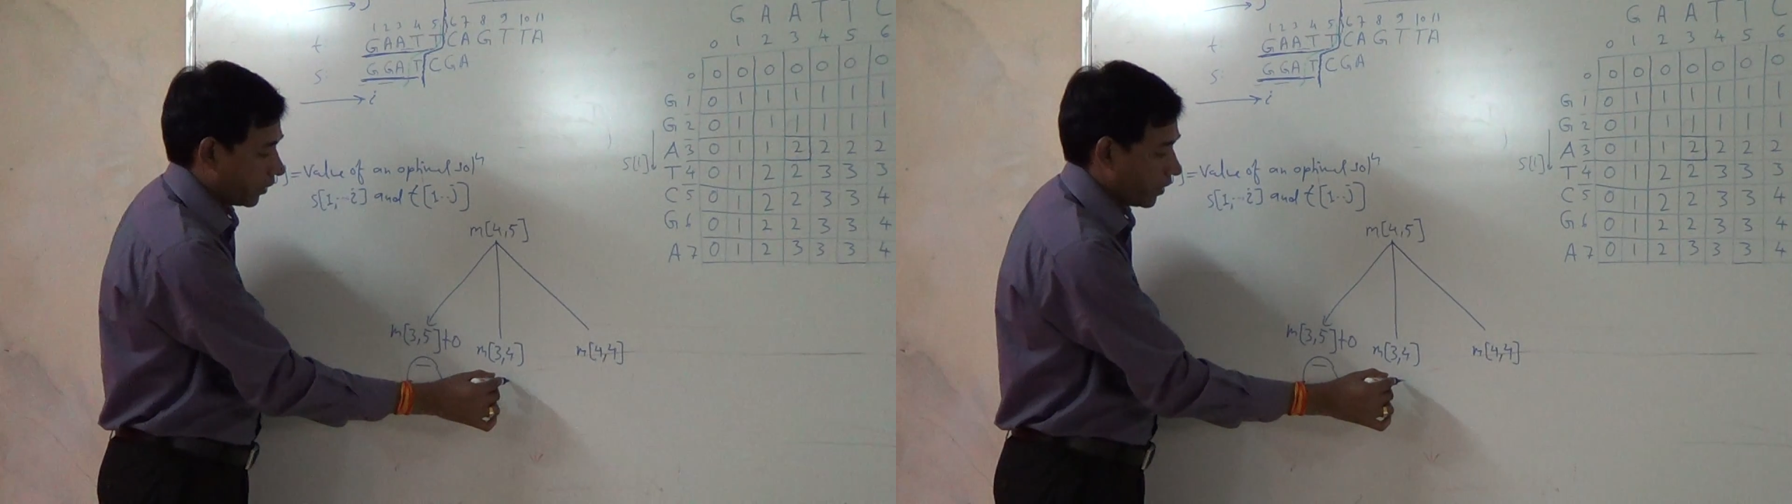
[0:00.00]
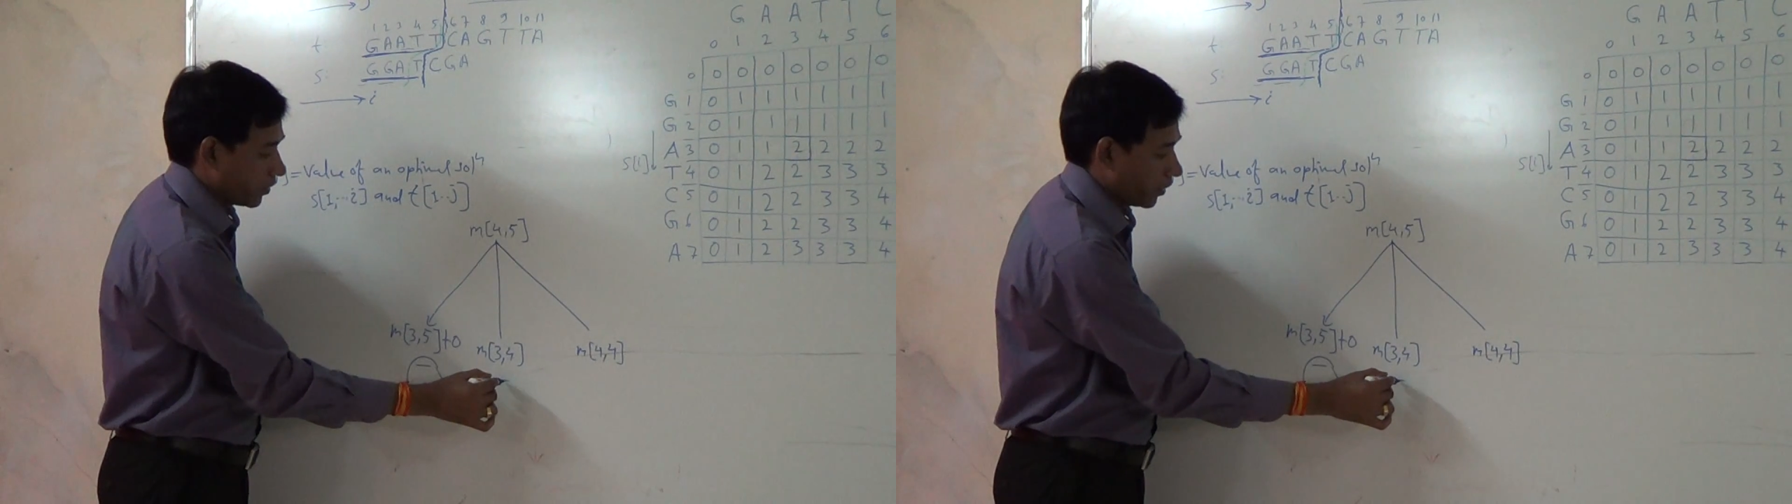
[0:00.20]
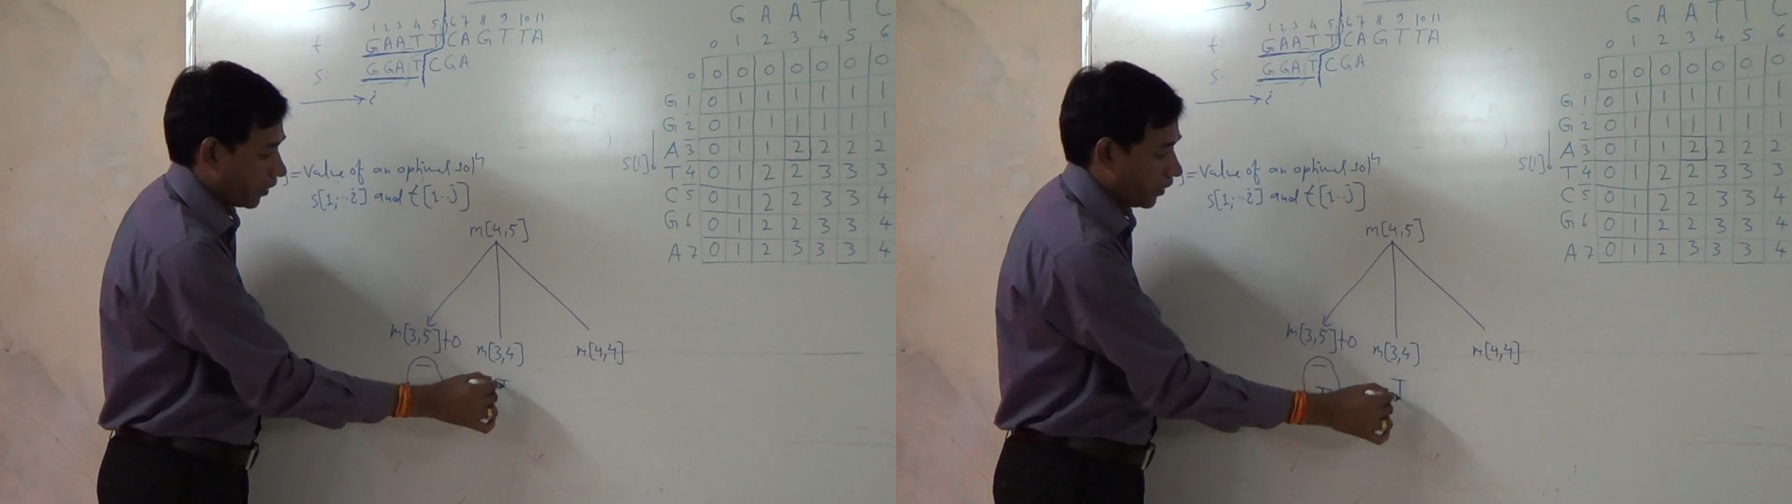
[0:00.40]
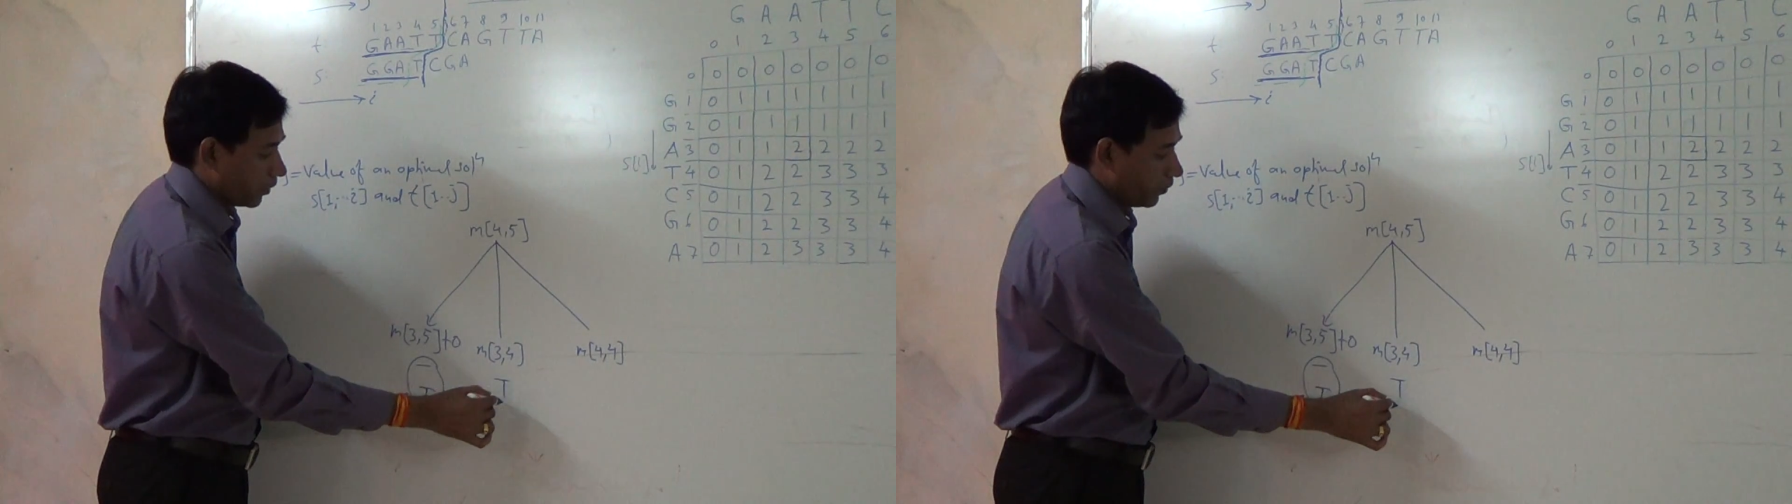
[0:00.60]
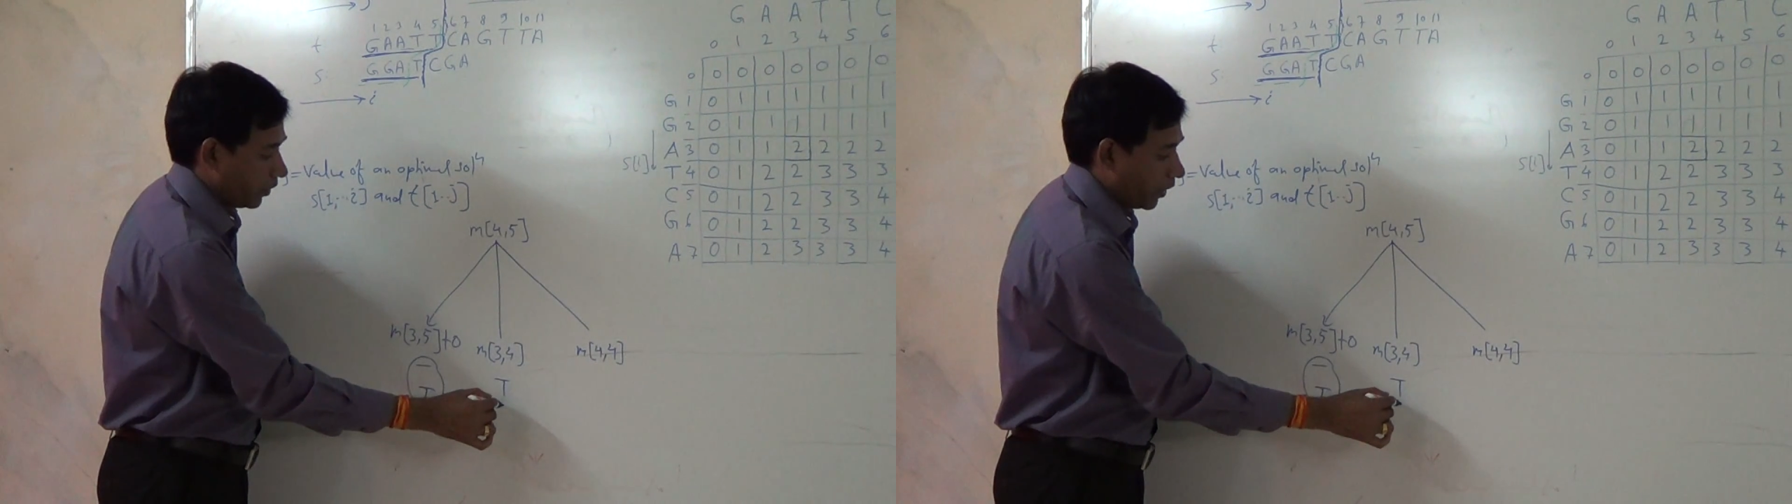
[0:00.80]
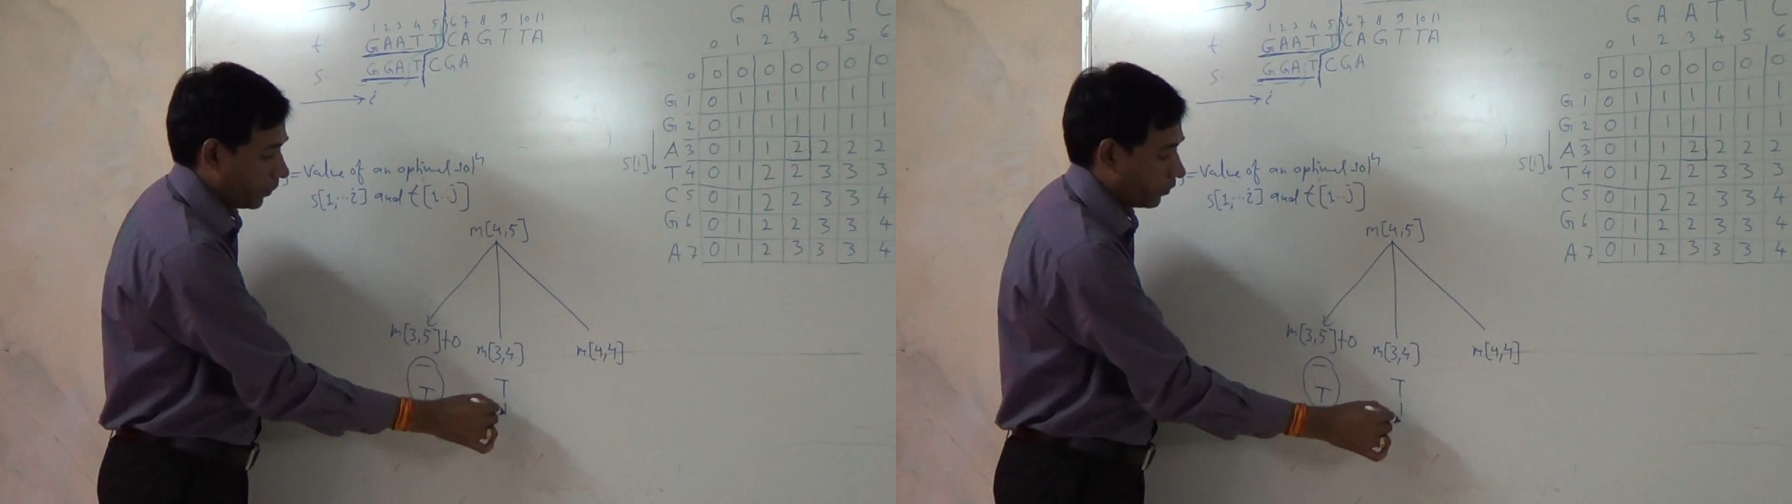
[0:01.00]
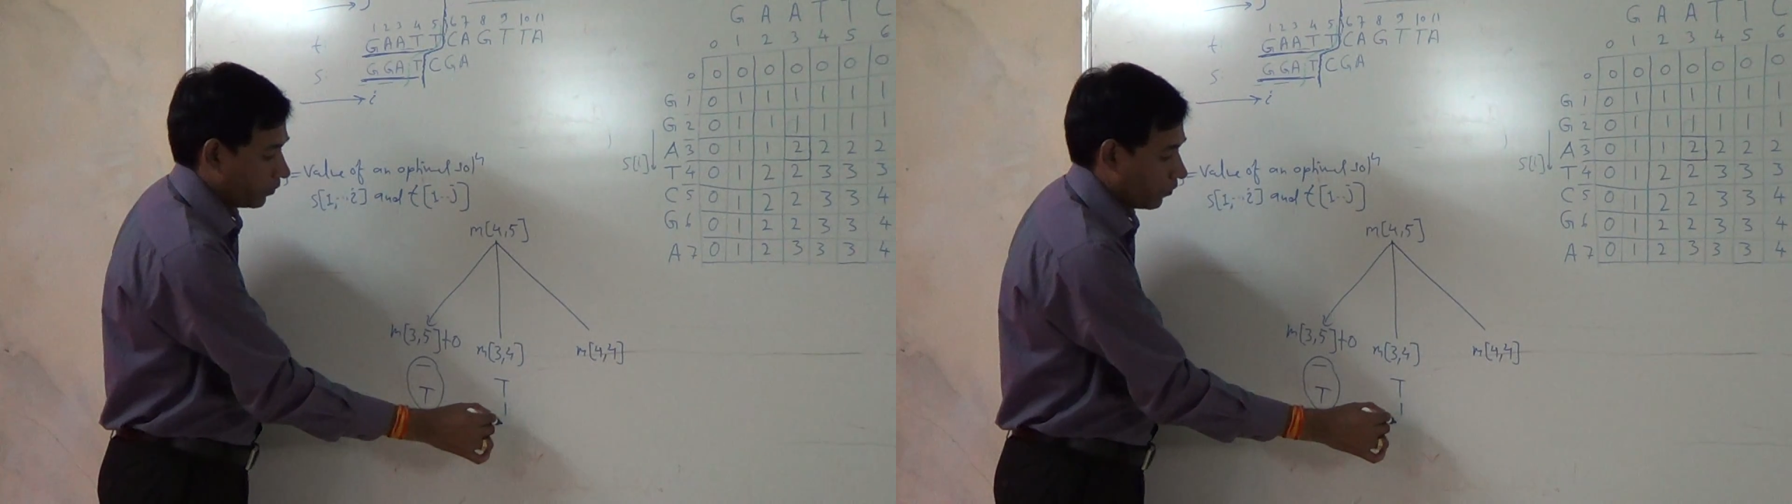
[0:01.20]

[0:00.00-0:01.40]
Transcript: case and we have to